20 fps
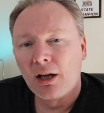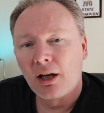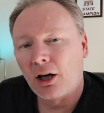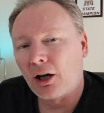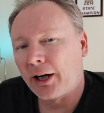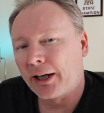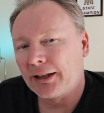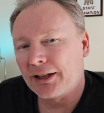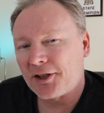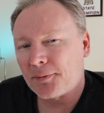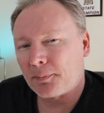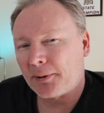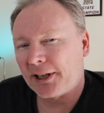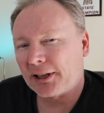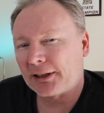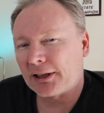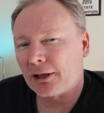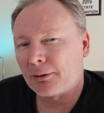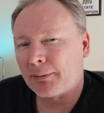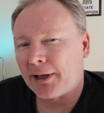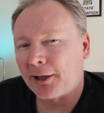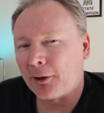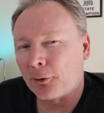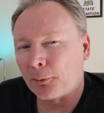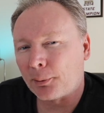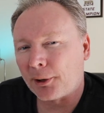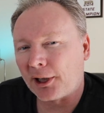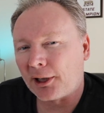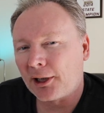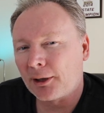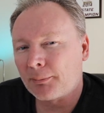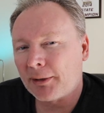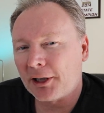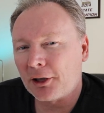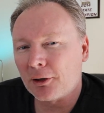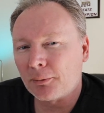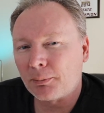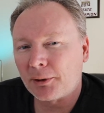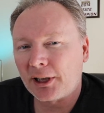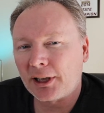All right, let's break down my opening. In
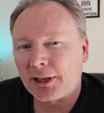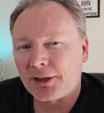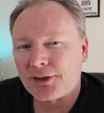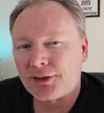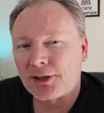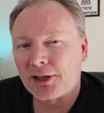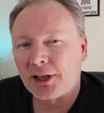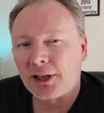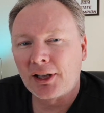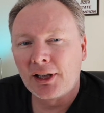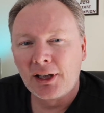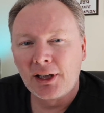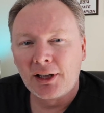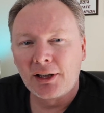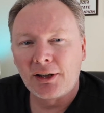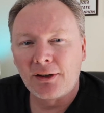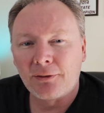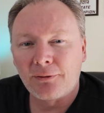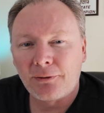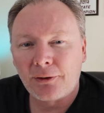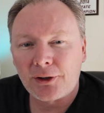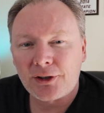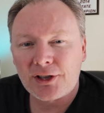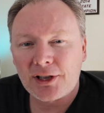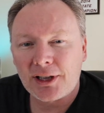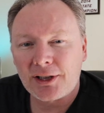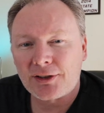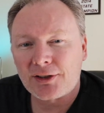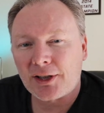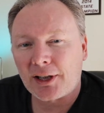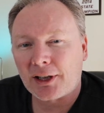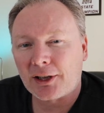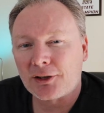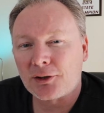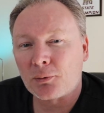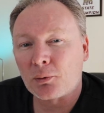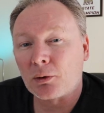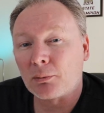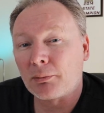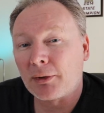my opening, I said the first eight
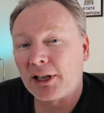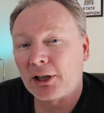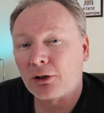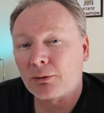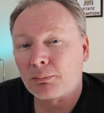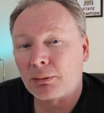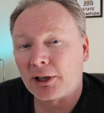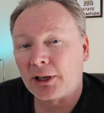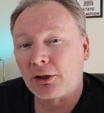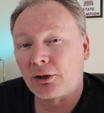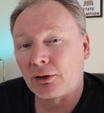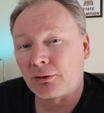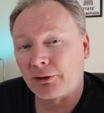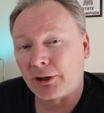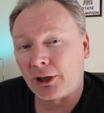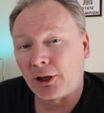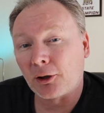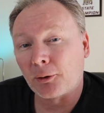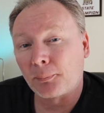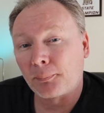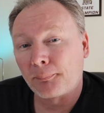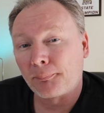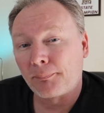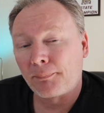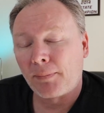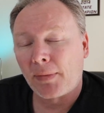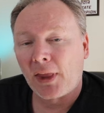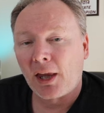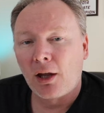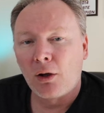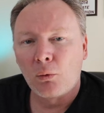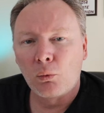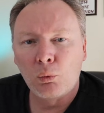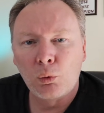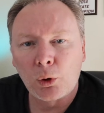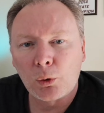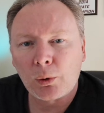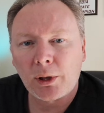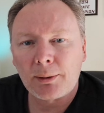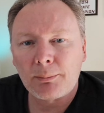seconds will make or break your video.
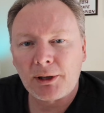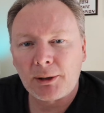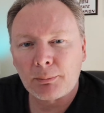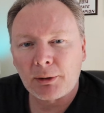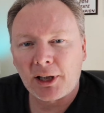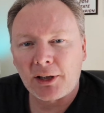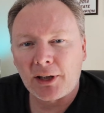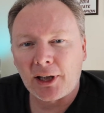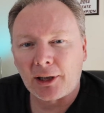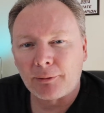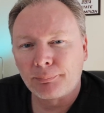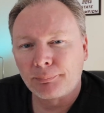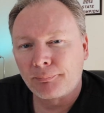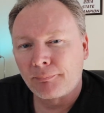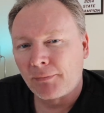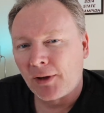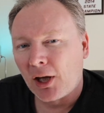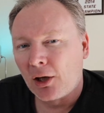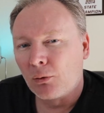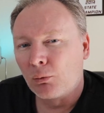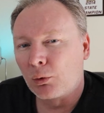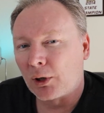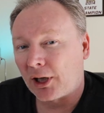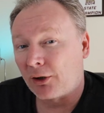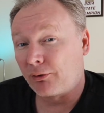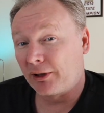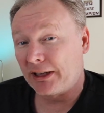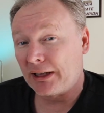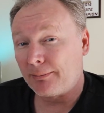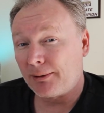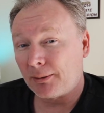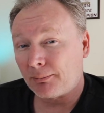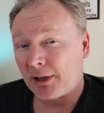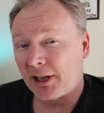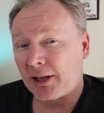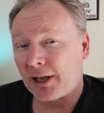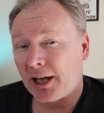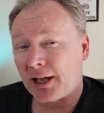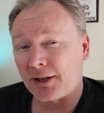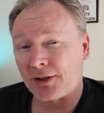What do I mean by that? What I really mean
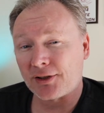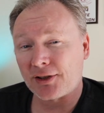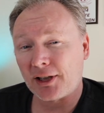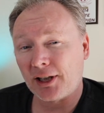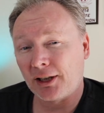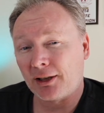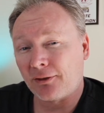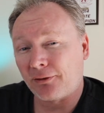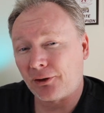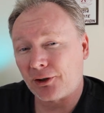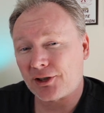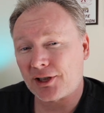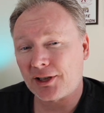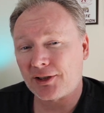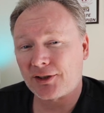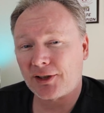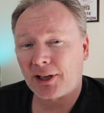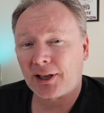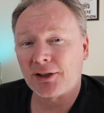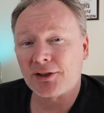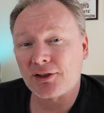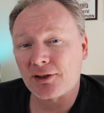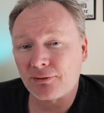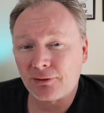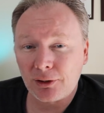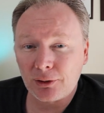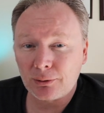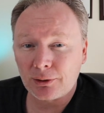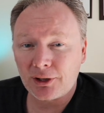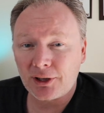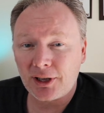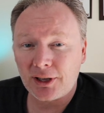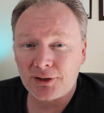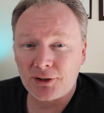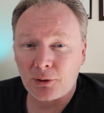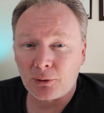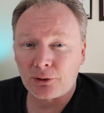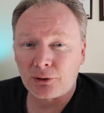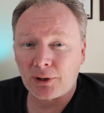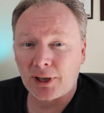by that is in the first eight seconds, the viewer
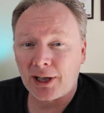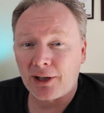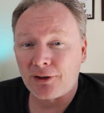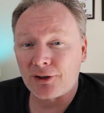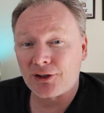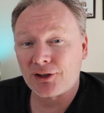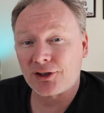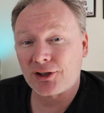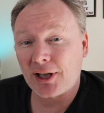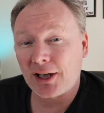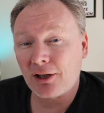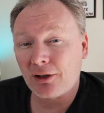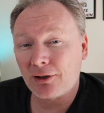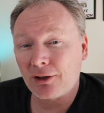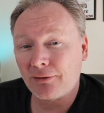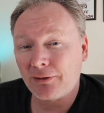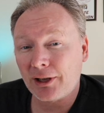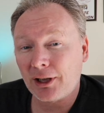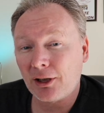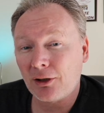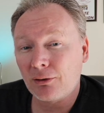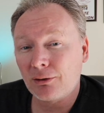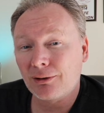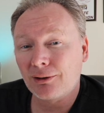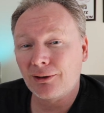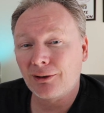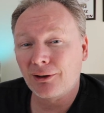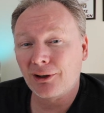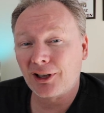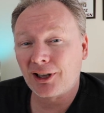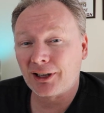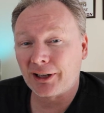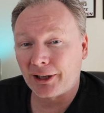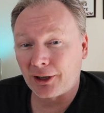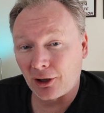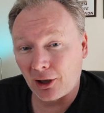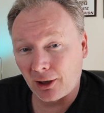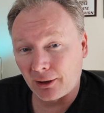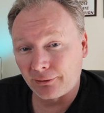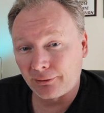is going to either stay on your video or
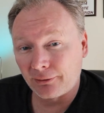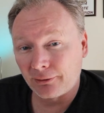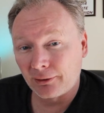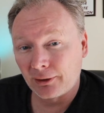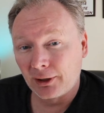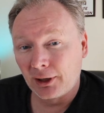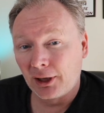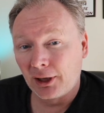click off.